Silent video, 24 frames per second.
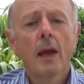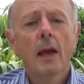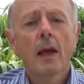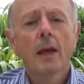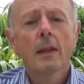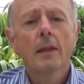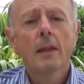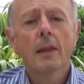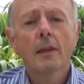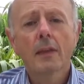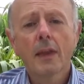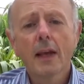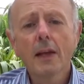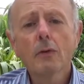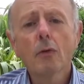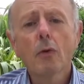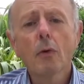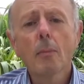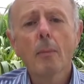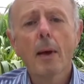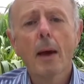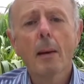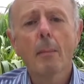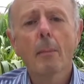The thing to
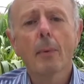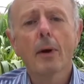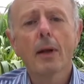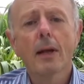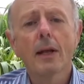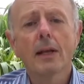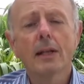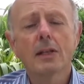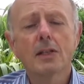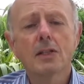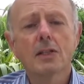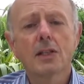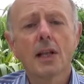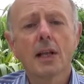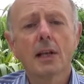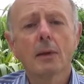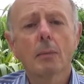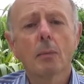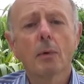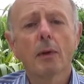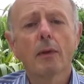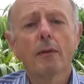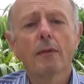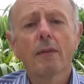remember is
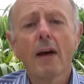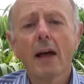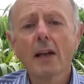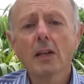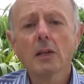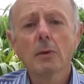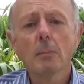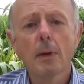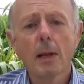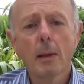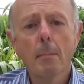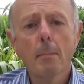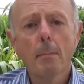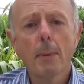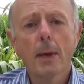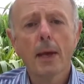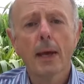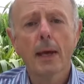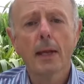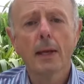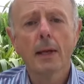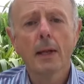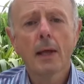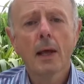that with phantom limb
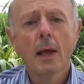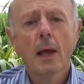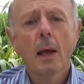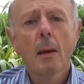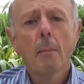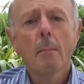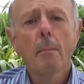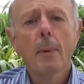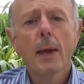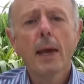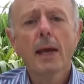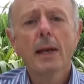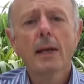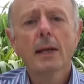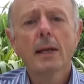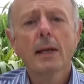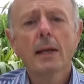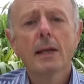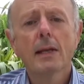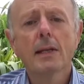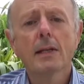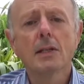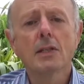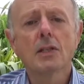pain, pain
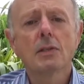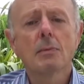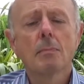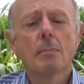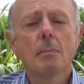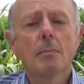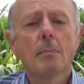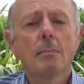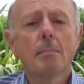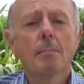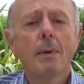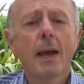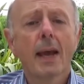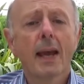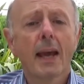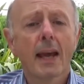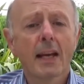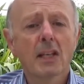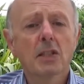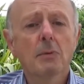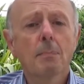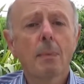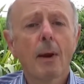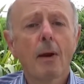is being
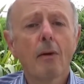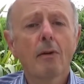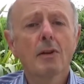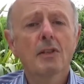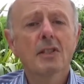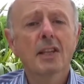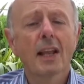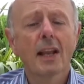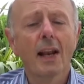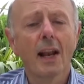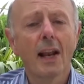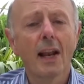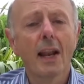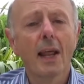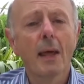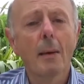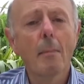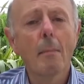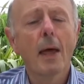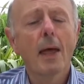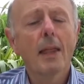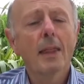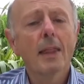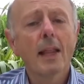experienced in a
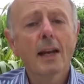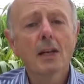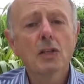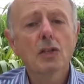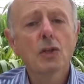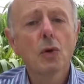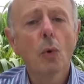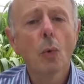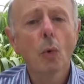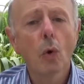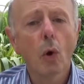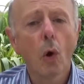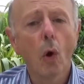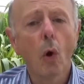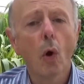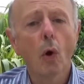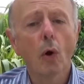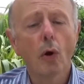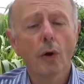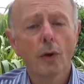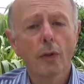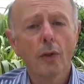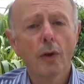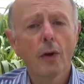limb that is no
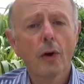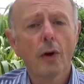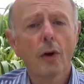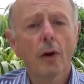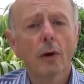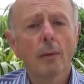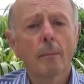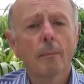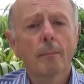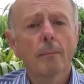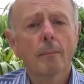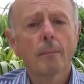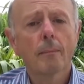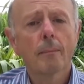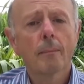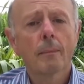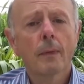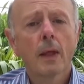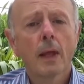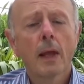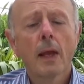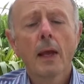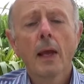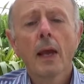longer there.
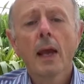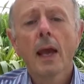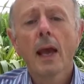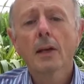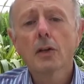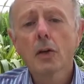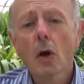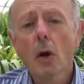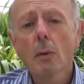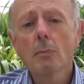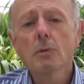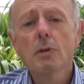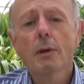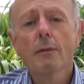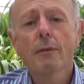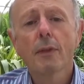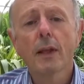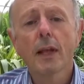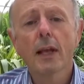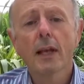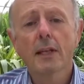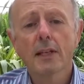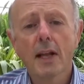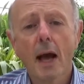In terms of
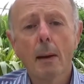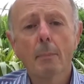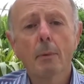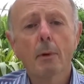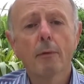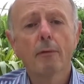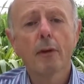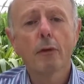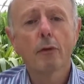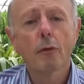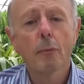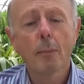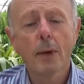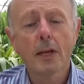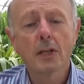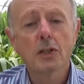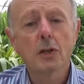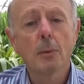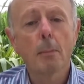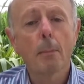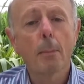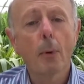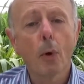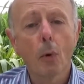the adaptive
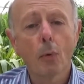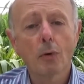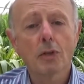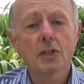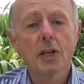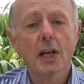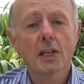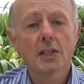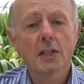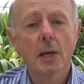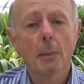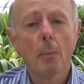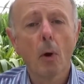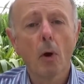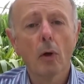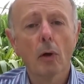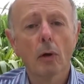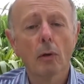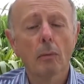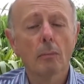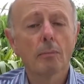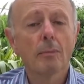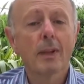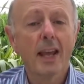information processing
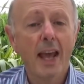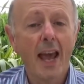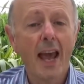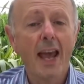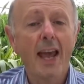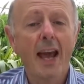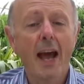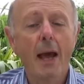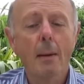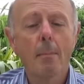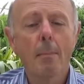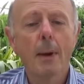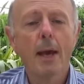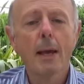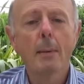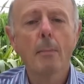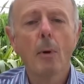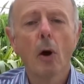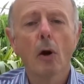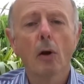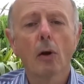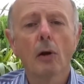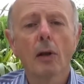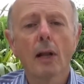model, the AIP
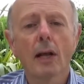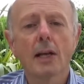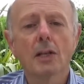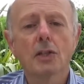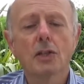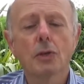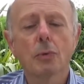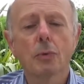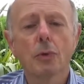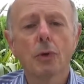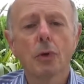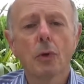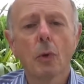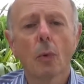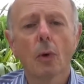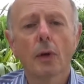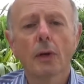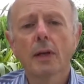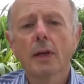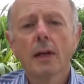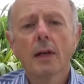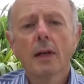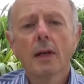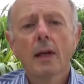model as you would know it,
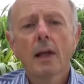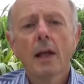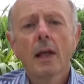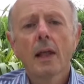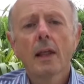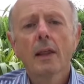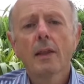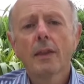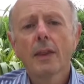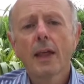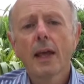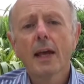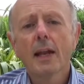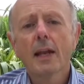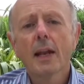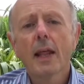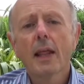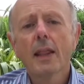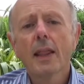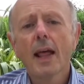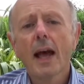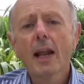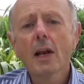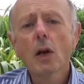then
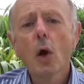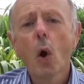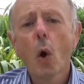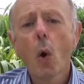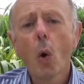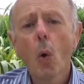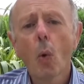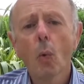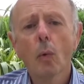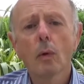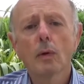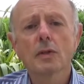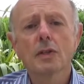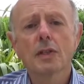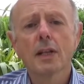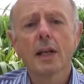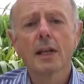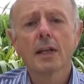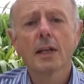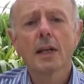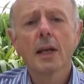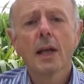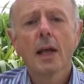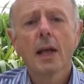that holds that